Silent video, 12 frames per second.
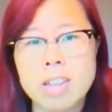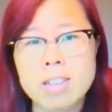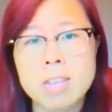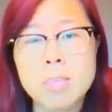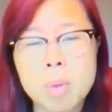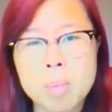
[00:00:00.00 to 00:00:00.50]

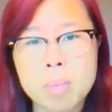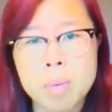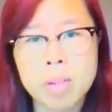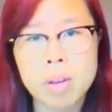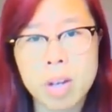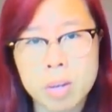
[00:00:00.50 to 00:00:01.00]
some problem
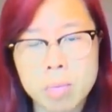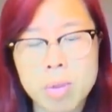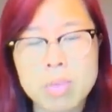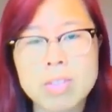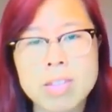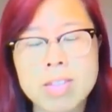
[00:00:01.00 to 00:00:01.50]
with your
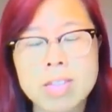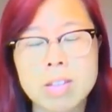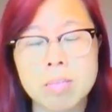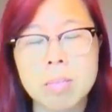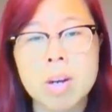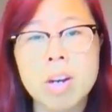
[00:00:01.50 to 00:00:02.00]
immune
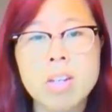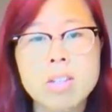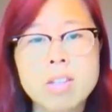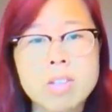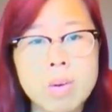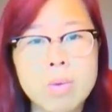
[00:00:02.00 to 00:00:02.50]
system.
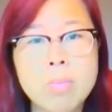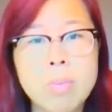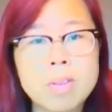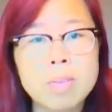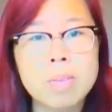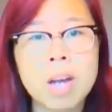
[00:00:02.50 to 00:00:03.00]
So
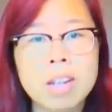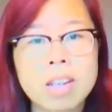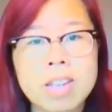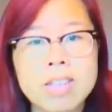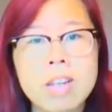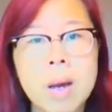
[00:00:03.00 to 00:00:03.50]
bottom line
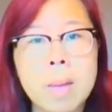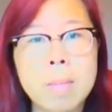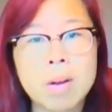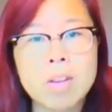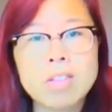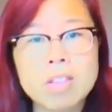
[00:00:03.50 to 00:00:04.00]
is,
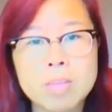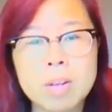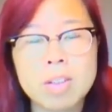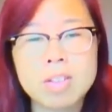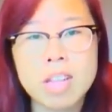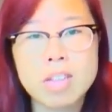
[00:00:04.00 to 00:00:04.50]
Molluscum
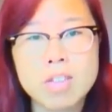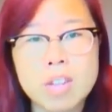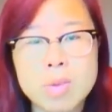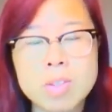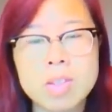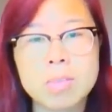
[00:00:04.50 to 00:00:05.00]

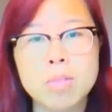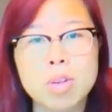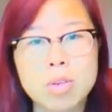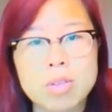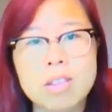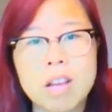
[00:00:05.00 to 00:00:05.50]
Contagiosum
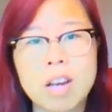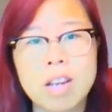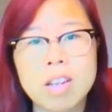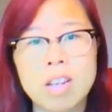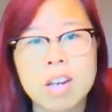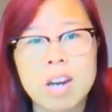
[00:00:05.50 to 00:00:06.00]
looks
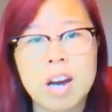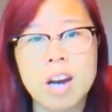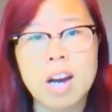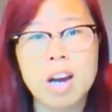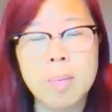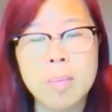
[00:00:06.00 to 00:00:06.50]
like
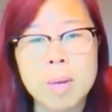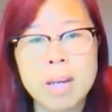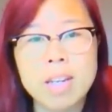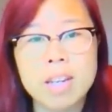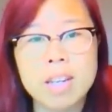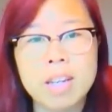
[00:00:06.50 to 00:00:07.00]

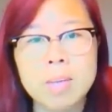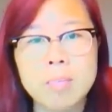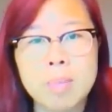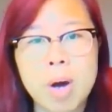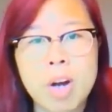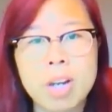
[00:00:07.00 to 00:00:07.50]
pinky,
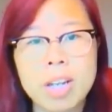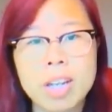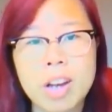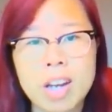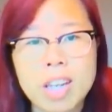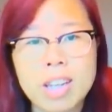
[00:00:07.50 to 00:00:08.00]
pearly
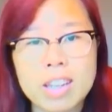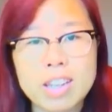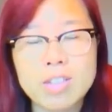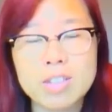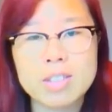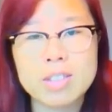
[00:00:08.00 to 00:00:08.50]
like
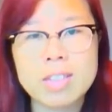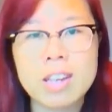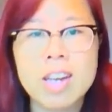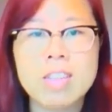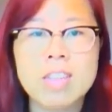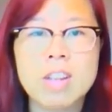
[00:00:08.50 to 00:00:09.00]
lesions.
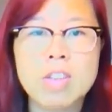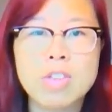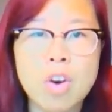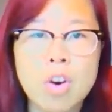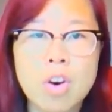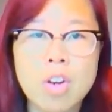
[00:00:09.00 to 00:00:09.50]
They're
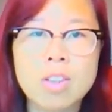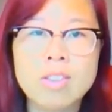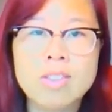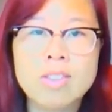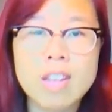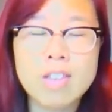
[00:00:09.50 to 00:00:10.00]
not
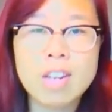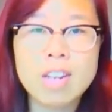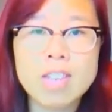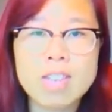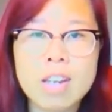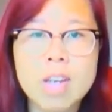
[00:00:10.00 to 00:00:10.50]

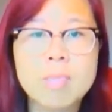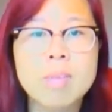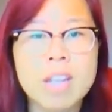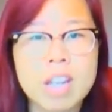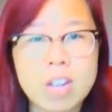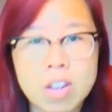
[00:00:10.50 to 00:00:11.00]
serious,
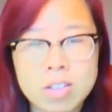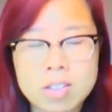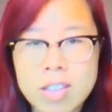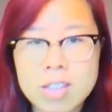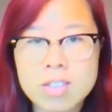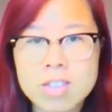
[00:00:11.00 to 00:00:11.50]
but they are
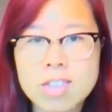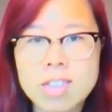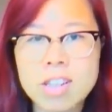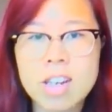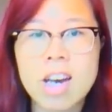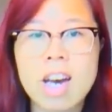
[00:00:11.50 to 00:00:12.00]
contagious,
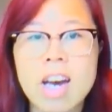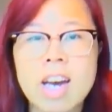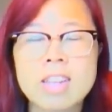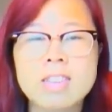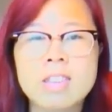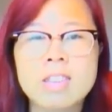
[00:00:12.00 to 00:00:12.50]

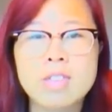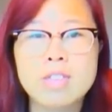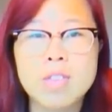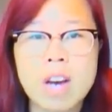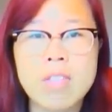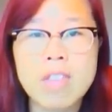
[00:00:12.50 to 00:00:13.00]
and if
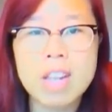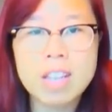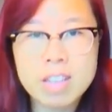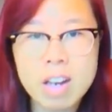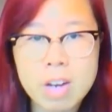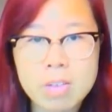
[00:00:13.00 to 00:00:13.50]
you have
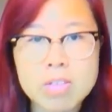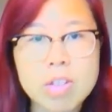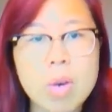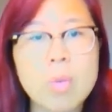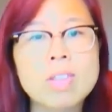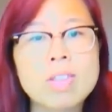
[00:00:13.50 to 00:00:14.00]
any doubt,
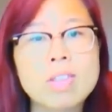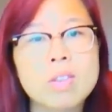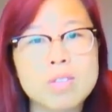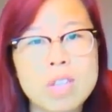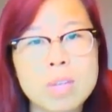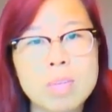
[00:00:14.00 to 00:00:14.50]
go and see
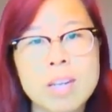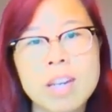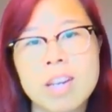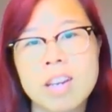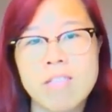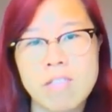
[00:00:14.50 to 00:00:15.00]
your GP
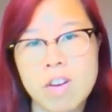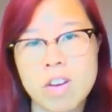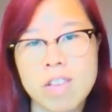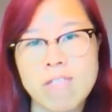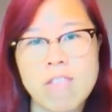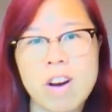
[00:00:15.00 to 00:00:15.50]
and get further
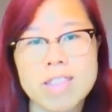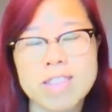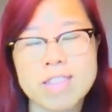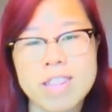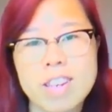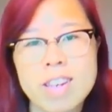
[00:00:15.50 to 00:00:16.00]

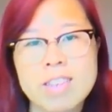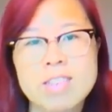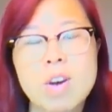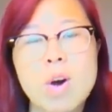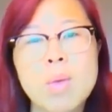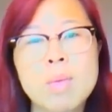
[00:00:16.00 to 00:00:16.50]
advice.
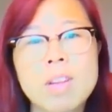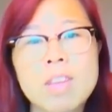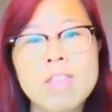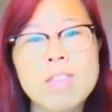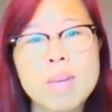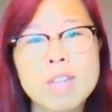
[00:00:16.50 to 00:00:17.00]
So I hope that the
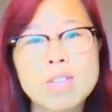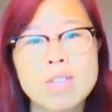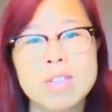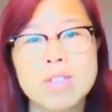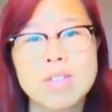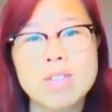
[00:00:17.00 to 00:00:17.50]
information
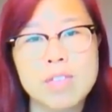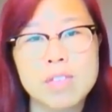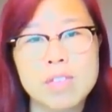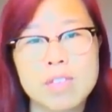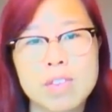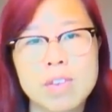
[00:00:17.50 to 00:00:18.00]
is useful
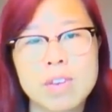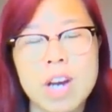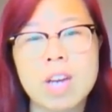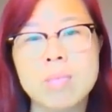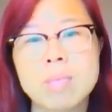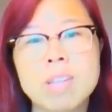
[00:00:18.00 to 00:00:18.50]
for you,
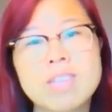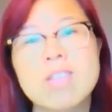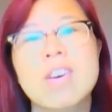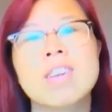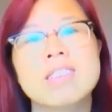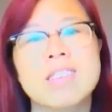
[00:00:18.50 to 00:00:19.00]
and please
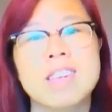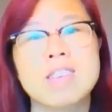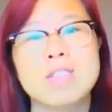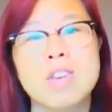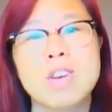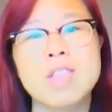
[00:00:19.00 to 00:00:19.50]
don't hesitate
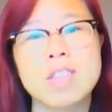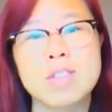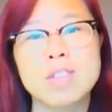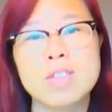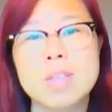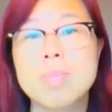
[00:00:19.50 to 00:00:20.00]
to contact
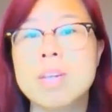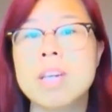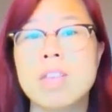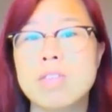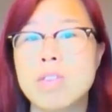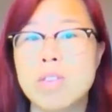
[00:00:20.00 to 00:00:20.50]
your
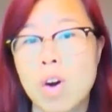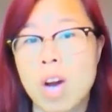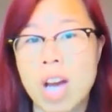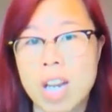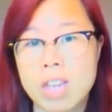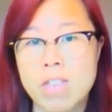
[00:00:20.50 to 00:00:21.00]
GP if you've
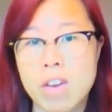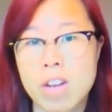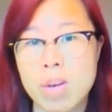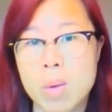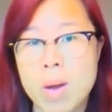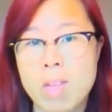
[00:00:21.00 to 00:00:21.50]
got any
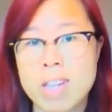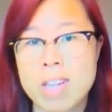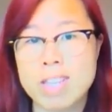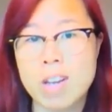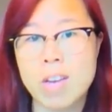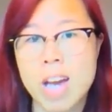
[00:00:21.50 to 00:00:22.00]
further
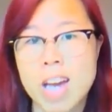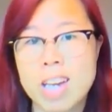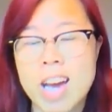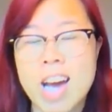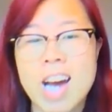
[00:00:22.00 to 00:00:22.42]
queries. Okay,